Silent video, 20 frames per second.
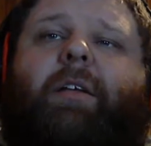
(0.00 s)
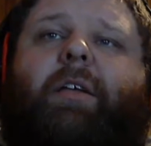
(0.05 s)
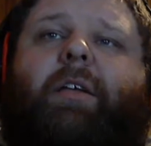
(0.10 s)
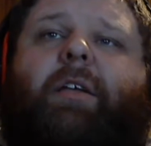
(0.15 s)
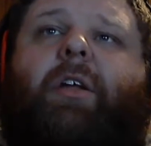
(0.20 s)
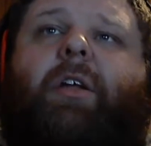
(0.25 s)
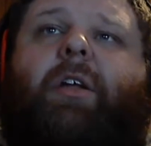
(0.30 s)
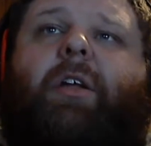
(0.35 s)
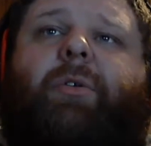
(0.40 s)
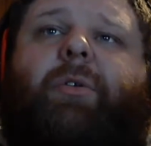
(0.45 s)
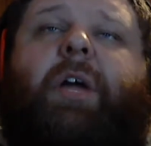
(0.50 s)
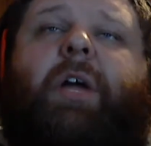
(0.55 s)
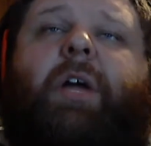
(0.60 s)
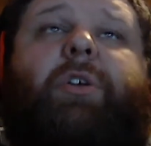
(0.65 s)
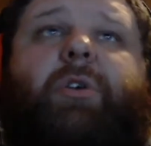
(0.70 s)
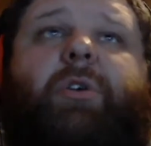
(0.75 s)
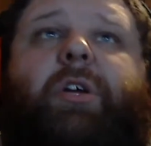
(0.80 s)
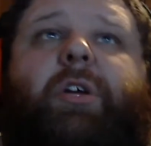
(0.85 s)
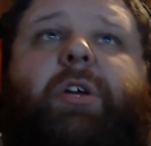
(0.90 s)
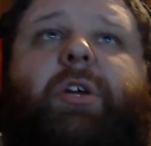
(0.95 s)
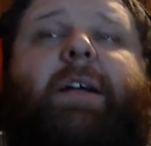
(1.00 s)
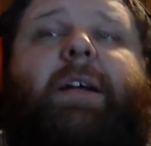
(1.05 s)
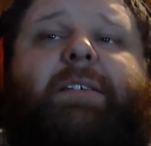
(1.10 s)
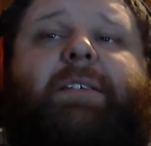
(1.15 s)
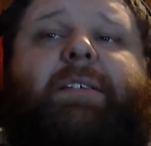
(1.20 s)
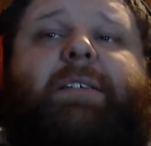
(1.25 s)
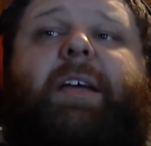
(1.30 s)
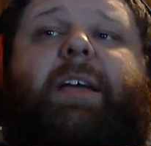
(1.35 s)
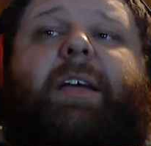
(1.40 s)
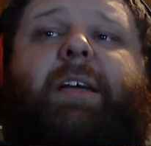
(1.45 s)
You know, now you can
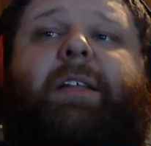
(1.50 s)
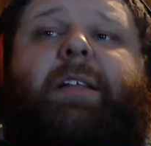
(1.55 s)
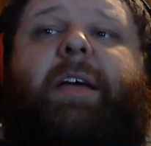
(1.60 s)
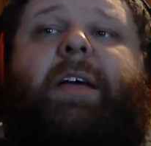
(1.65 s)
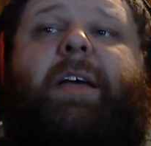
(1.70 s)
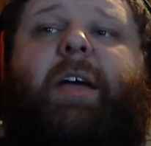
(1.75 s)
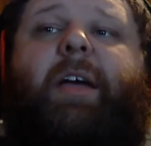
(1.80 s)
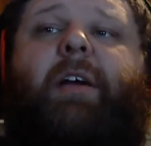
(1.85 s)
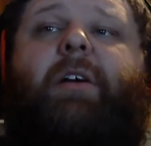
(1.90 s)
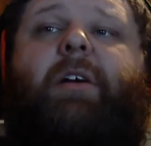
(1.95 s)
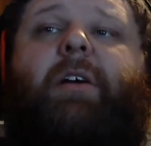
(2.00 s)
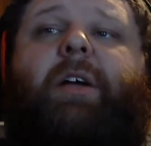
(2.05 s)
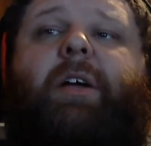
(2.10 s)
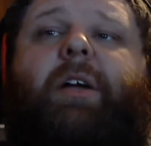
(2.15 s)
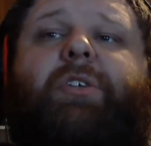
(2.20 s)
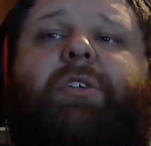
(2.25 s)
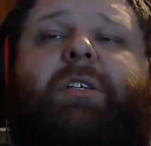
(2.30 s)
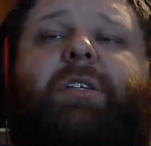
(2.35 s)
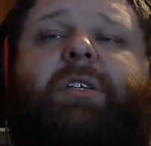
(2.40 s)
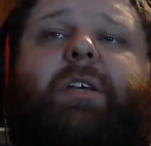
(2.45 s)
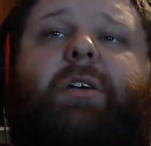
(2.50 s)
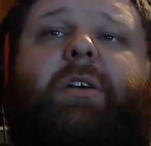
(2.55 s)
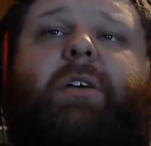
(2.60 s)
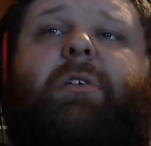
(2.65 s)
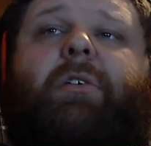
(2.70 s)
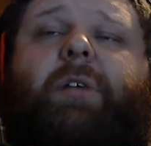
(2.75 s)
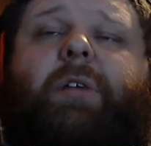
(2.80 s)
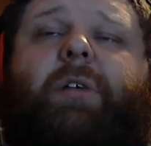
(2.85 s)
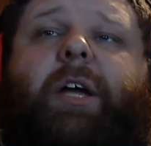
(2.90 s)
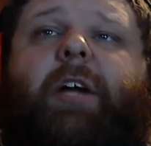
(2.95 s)
stay in the air and just
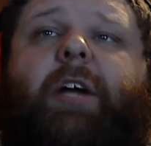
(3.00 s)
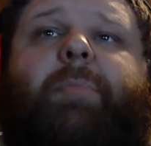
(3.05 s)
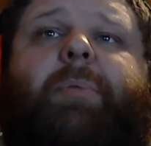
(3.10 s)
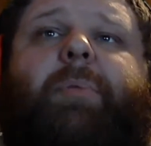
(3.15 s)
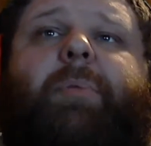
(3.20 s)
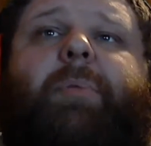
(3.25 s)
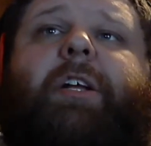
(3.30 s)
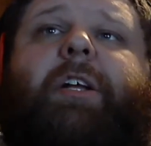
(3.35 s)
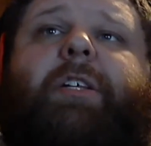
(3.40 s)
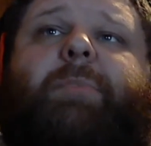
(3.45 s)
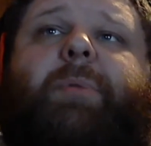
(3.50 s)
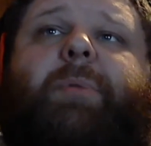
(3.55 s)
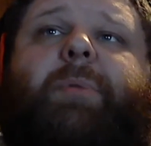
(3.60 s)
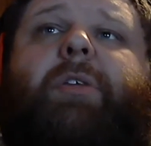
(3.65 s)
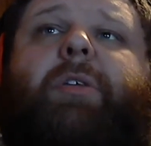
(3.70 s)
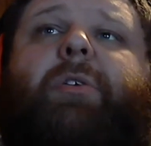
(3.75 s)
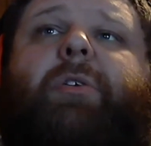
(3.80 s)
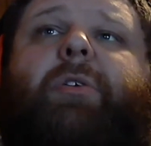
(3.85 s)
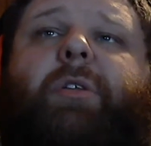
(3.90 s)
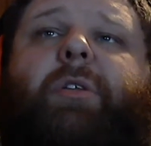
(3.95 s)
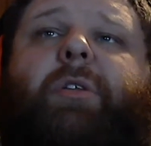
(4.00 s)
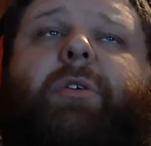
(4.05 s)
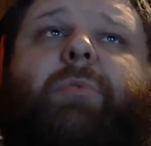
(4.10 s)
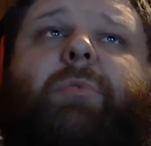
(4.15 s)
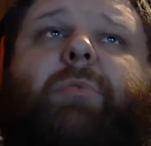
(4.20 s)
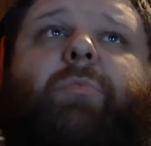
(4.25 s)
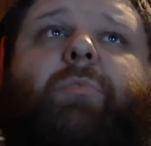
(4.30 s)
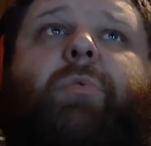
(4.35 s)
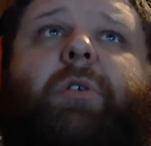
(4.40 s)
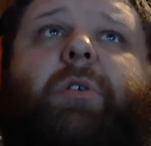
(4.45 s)
kill airplanes, but they're
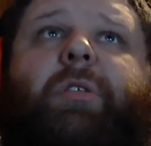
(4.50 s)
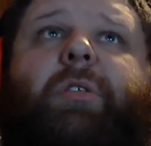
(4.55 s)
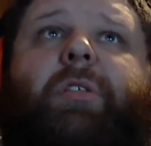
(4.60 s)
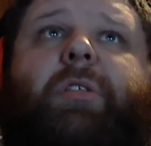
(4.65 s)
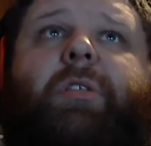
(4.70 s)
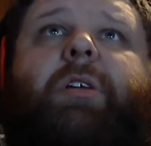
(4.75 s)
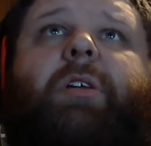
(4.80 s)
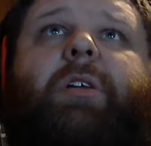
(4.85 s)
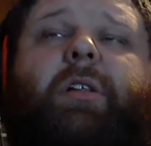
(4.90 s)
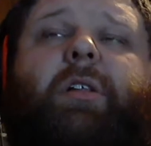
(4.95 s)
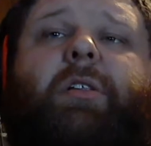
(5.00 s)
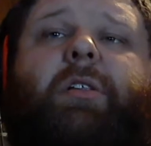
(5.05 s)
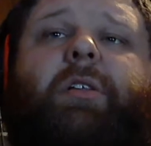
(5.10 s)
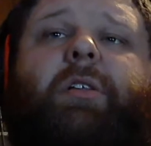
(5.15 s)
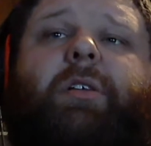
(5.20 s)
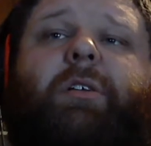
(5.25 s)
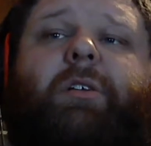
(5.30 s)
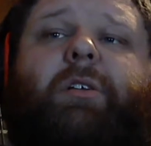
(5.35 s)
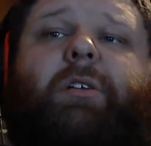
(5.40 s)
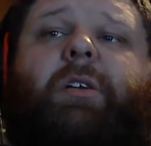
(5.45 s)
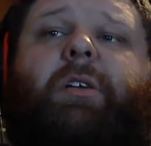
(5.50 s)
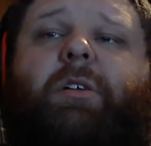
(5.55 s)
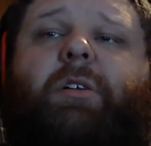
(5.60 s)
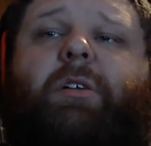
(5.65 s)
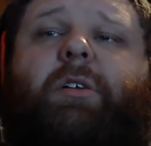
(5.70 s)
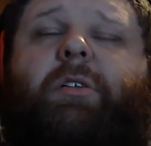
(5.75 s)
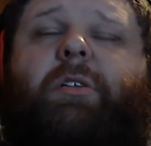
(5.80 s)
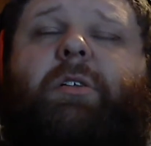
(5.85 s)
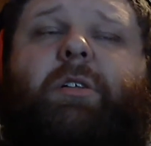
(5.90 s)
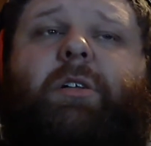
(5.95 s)
worth
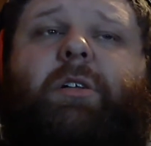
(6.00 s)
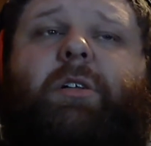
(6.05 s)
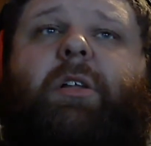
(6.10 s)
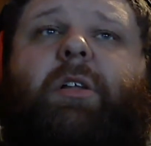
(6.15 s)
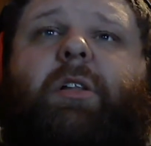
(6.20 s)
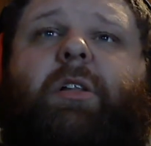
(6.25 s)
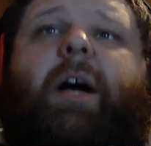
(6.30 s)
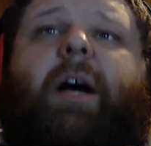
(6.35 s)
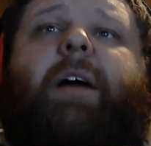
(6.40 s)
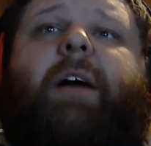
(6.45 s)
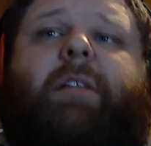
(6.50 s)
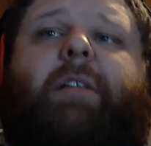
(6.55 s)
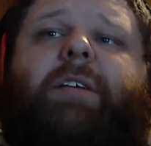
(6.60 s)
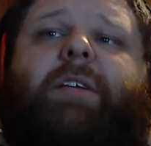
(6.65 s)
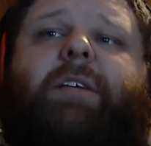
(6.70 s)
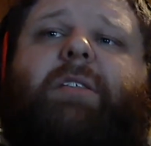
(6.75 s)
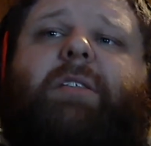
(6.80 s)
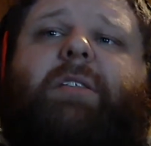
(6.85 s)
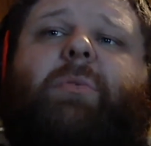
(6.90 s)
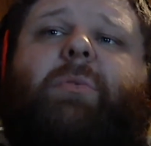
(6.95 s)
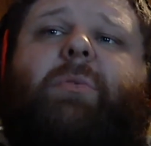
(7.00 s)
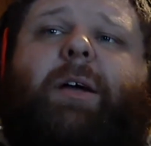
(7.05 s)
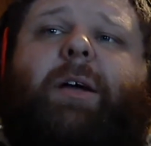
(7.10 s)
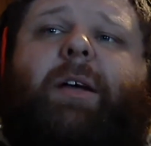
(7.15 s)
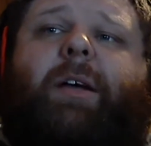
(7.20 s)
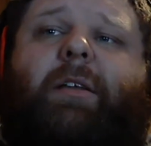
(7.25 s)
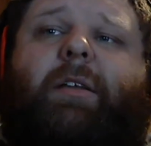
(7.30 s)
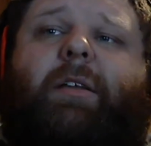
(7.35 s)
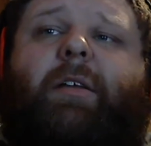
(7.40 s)
a lot less threat.